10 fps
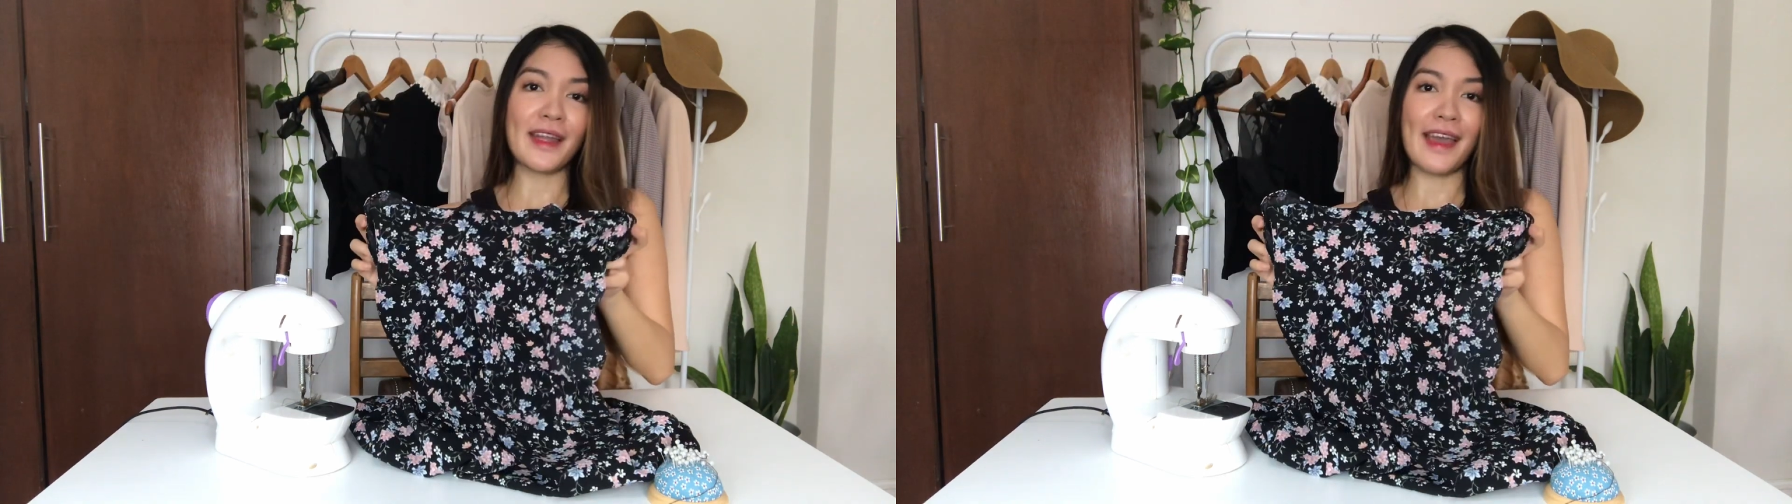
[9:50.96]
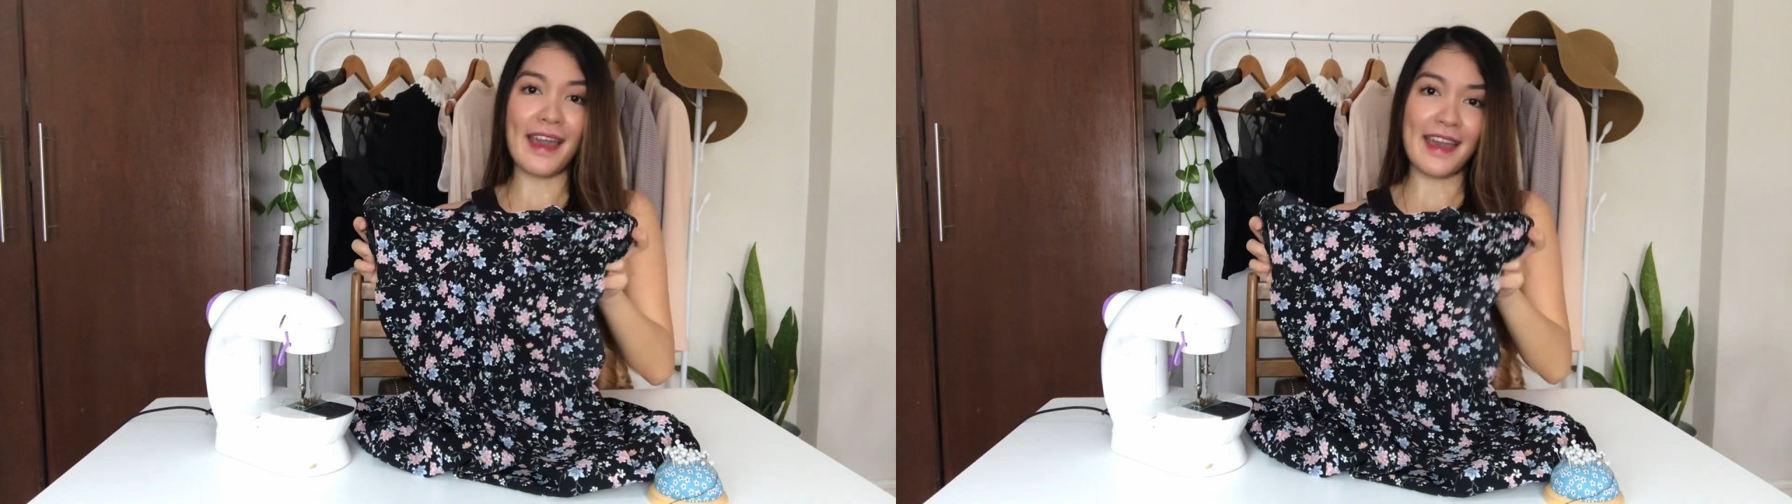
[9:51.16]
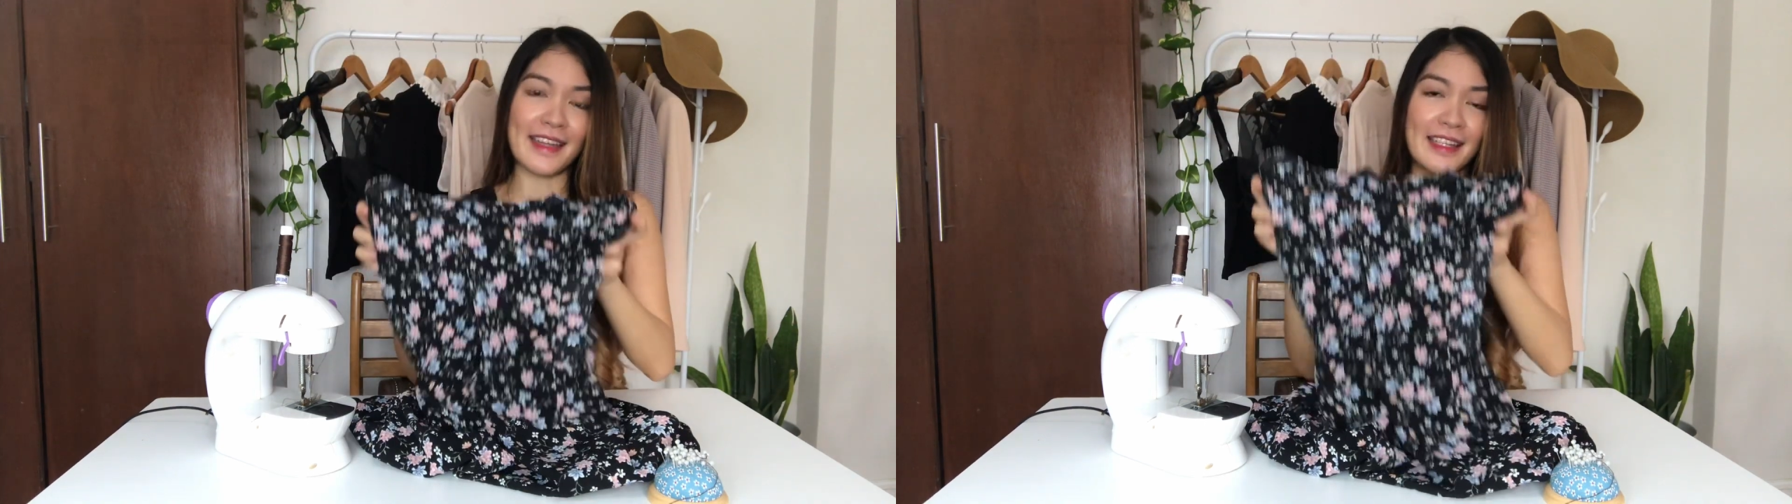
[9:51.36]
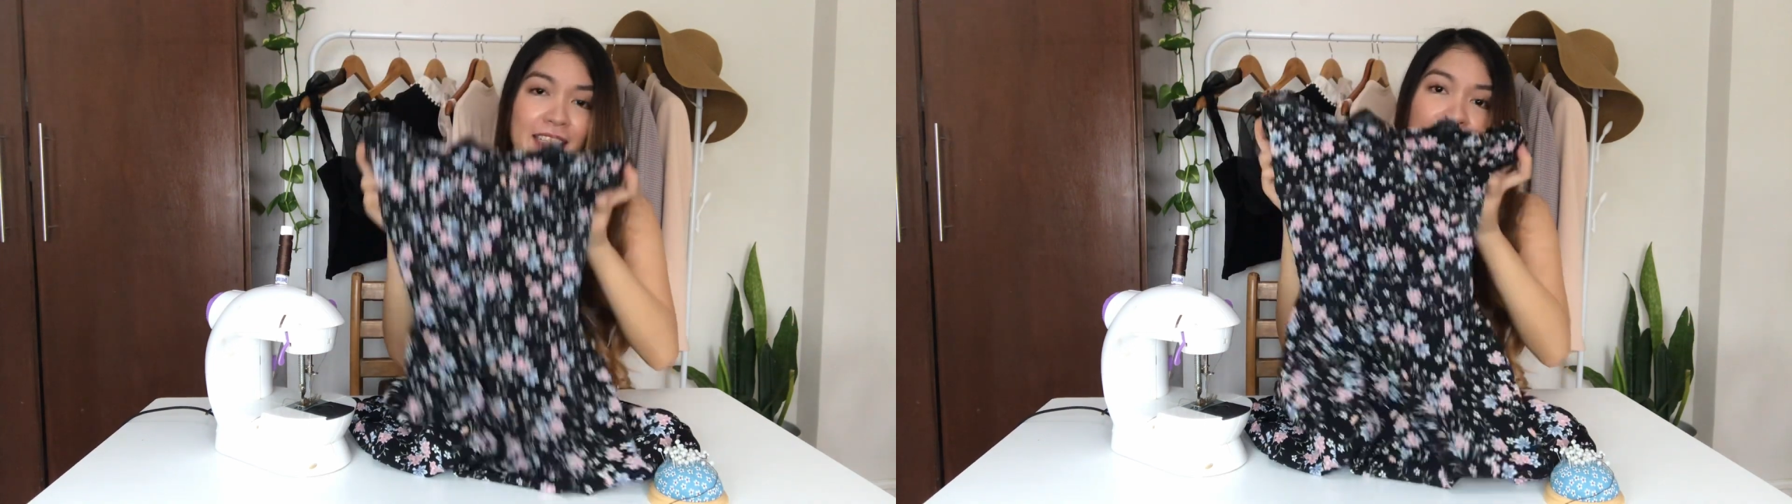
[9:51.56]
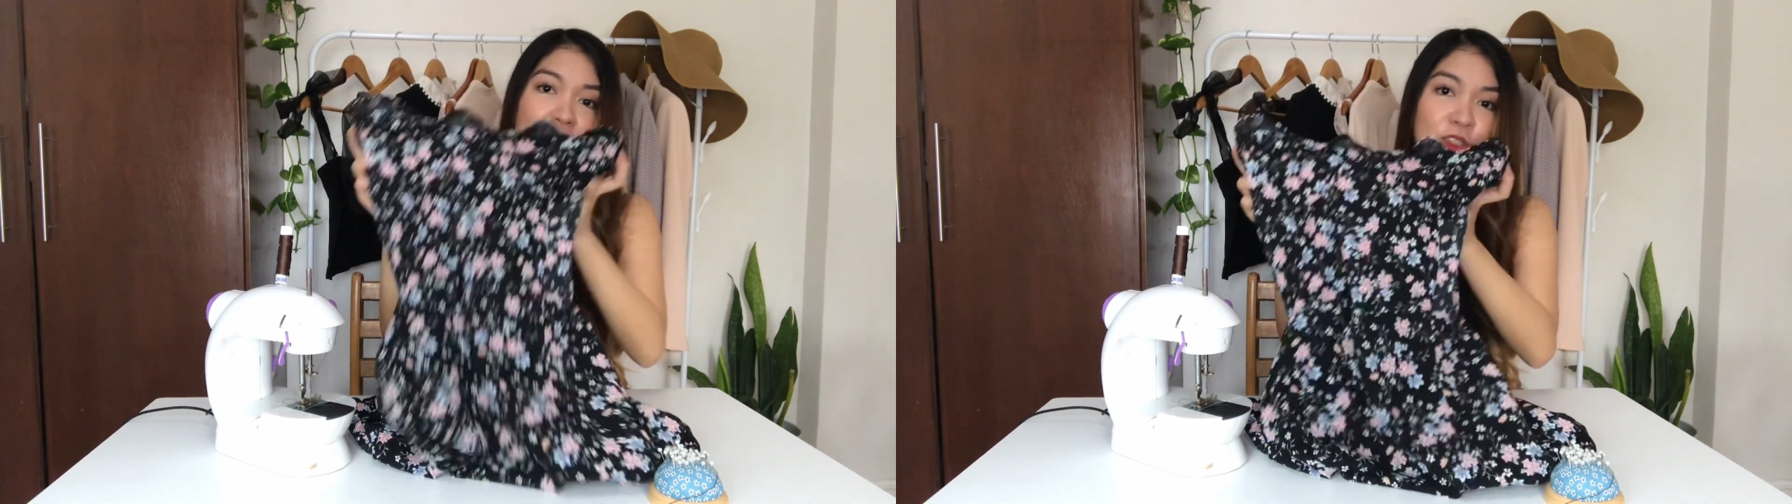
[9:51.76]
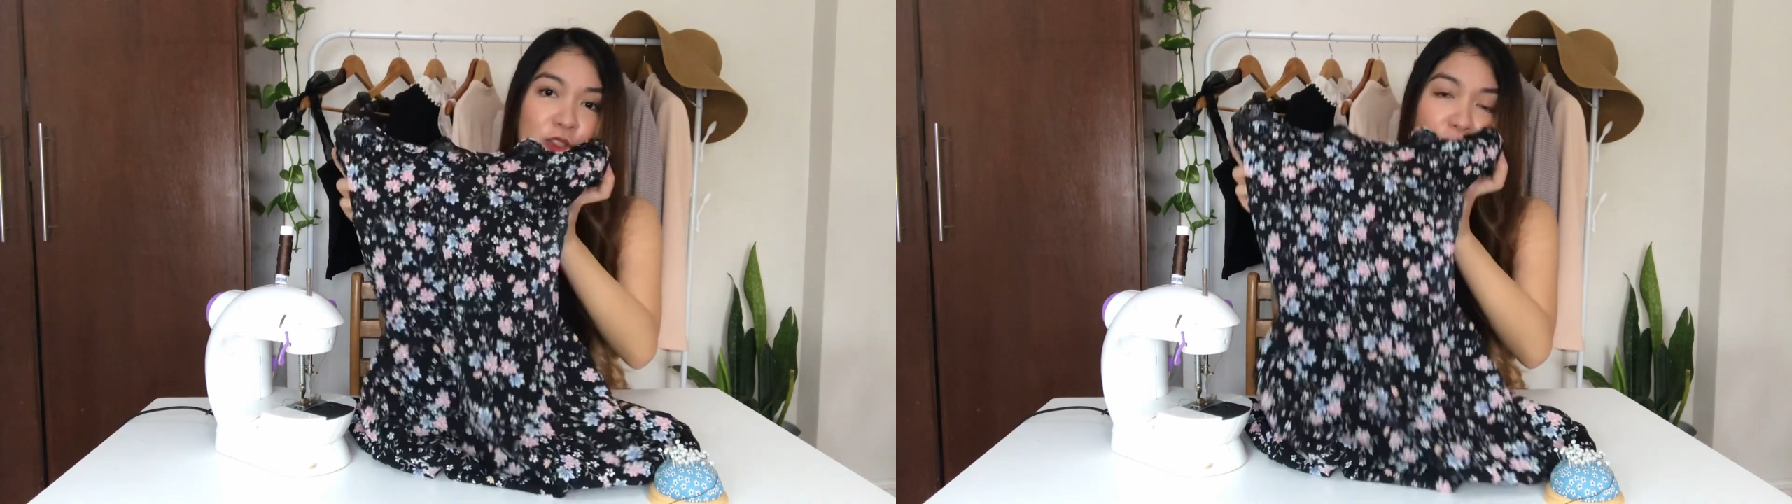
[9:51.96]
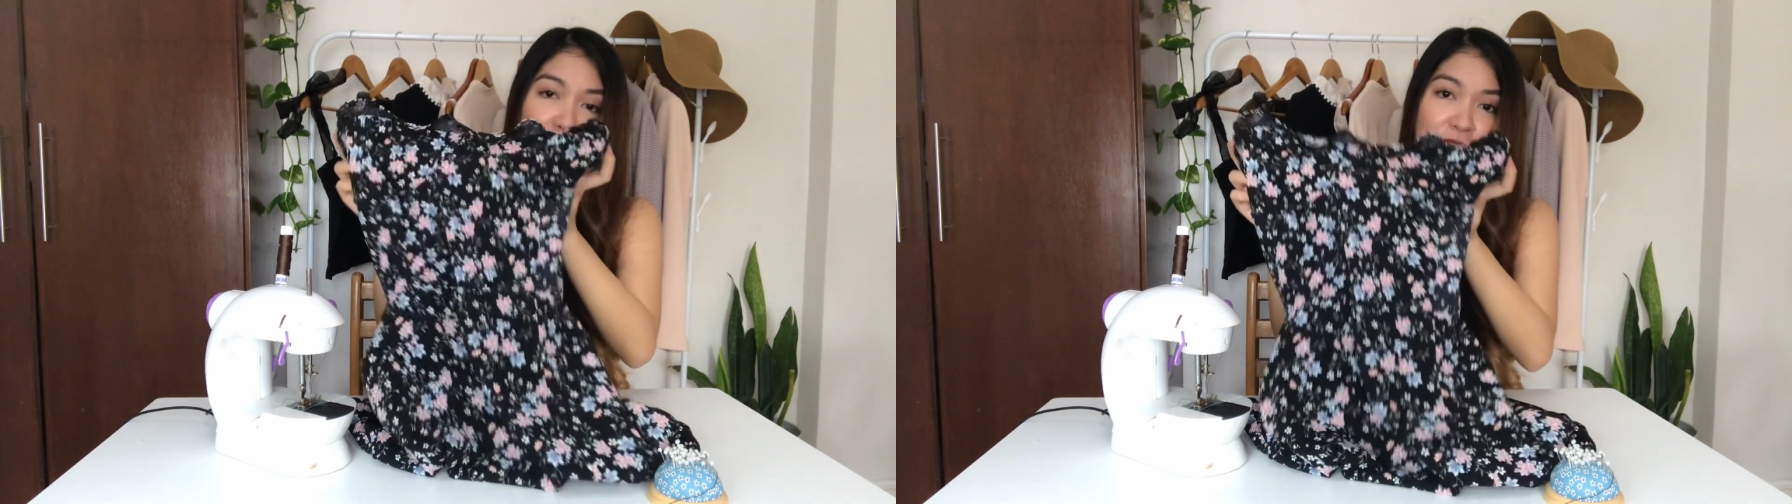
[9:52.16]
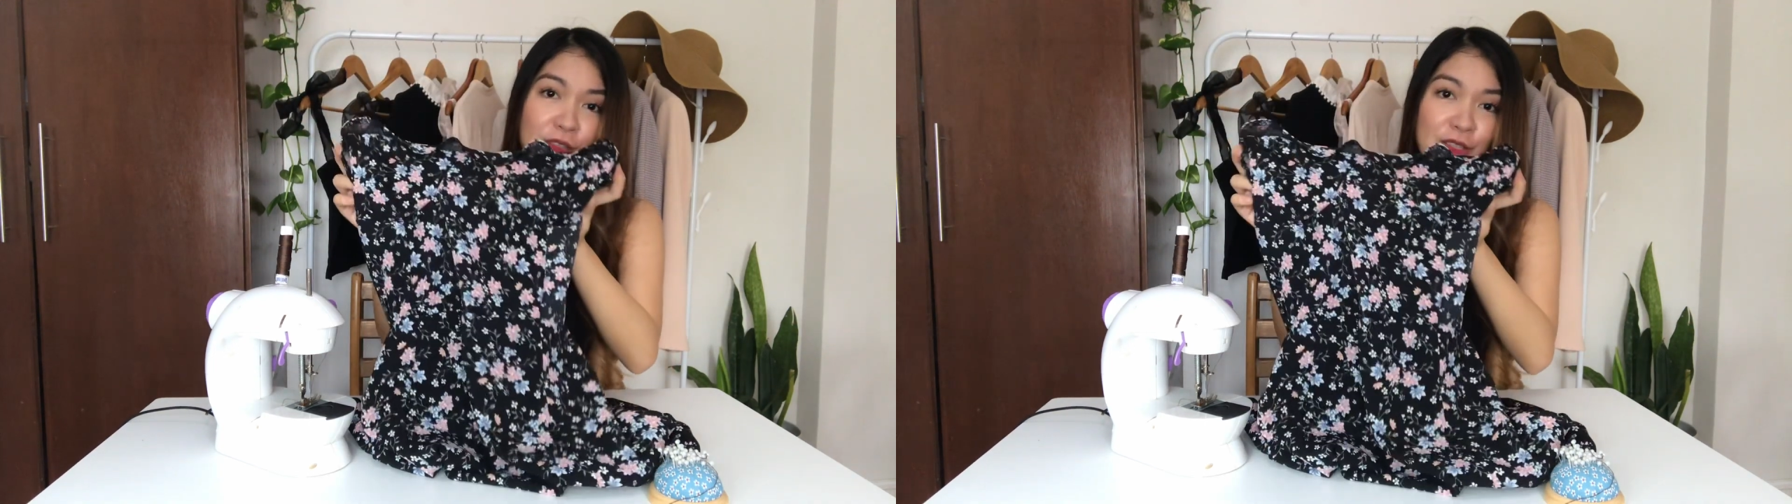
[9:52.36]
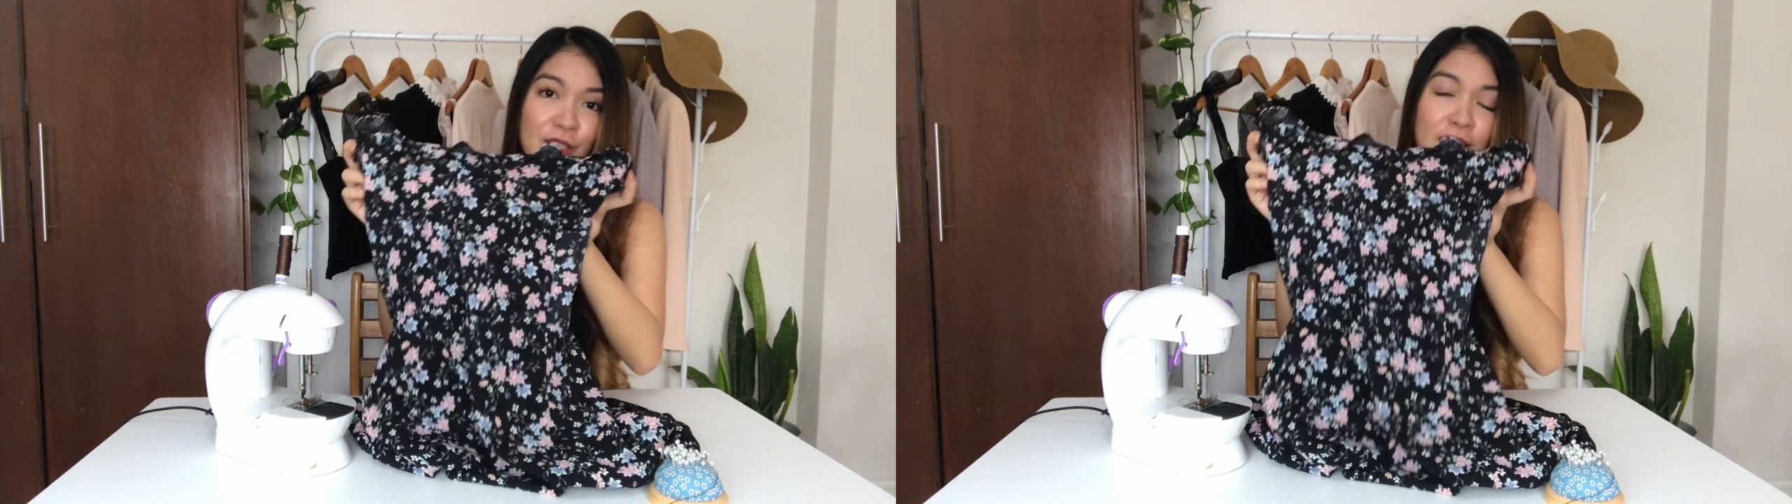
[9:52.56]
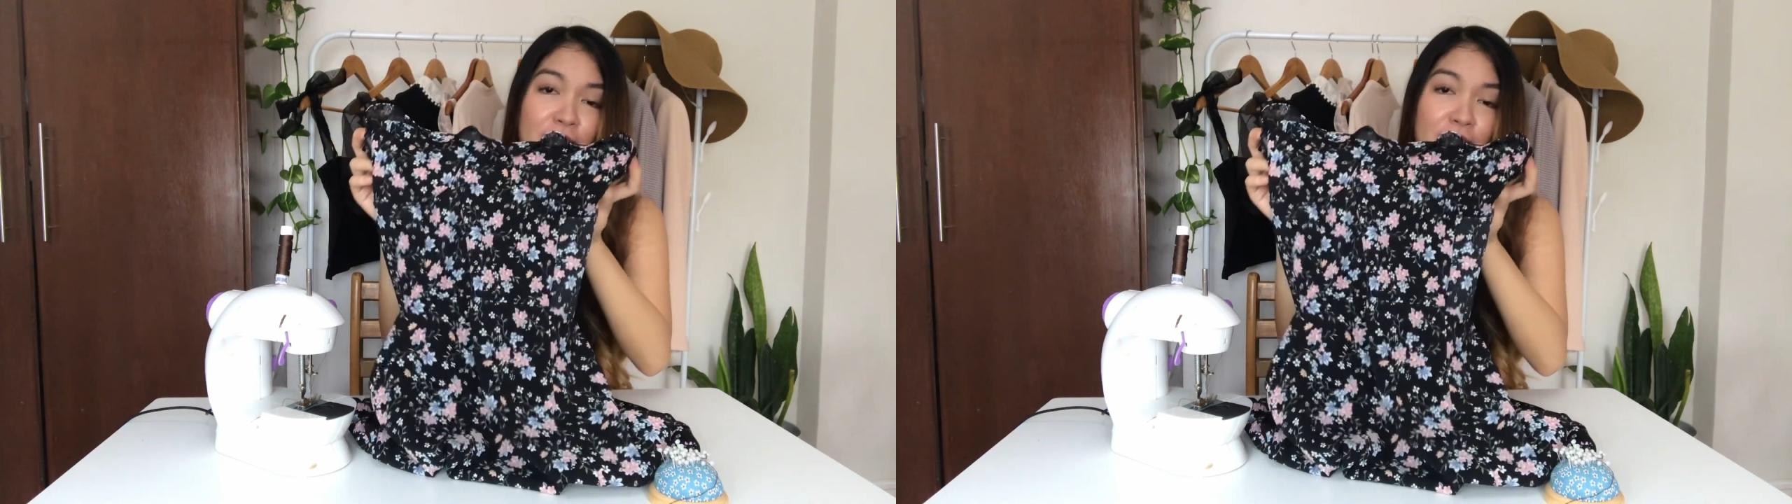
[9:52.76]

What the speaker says: ahead and attached the ruffles on the